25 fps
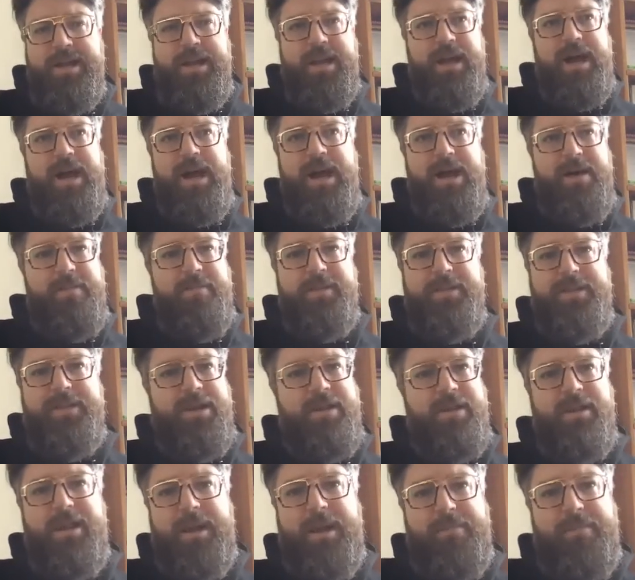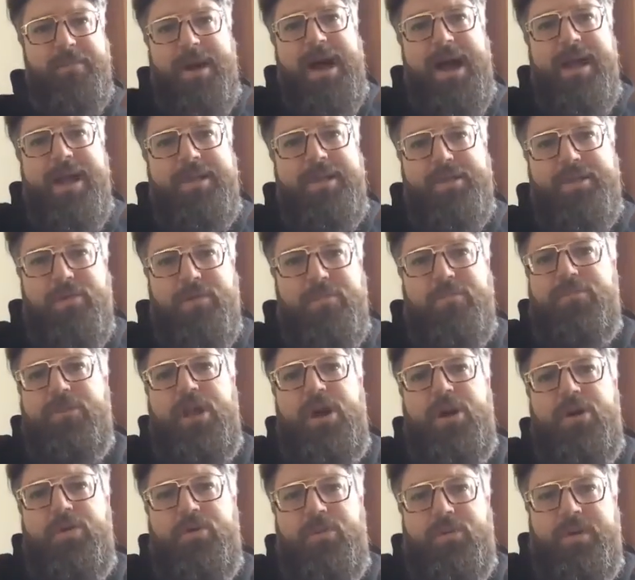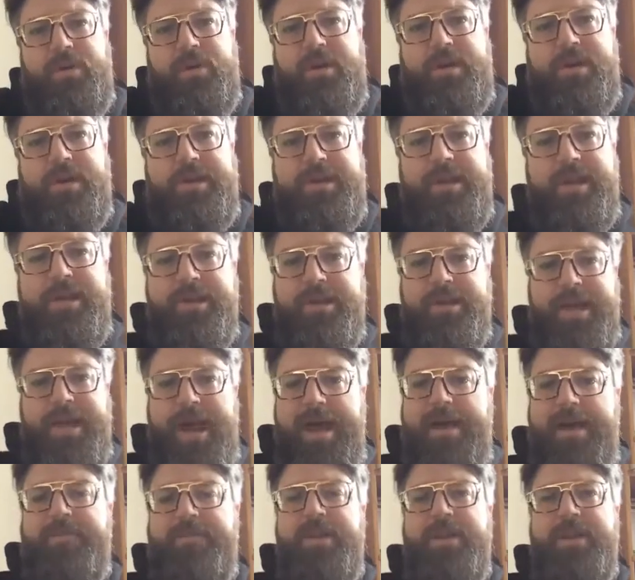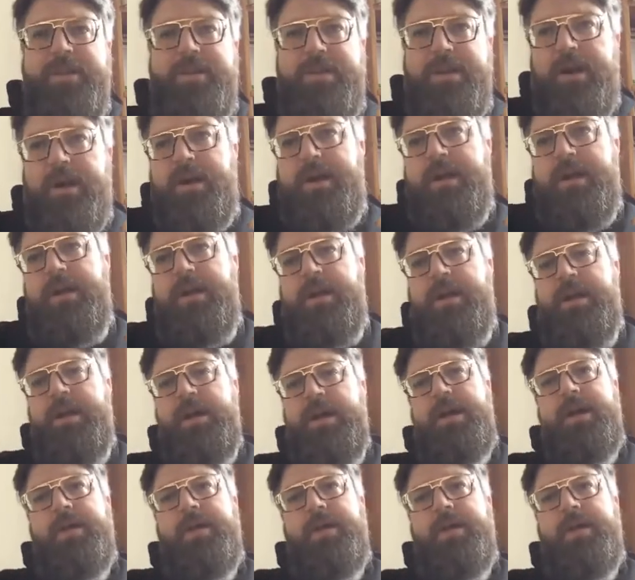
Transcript: But they're like, minds are blown because they just haven't done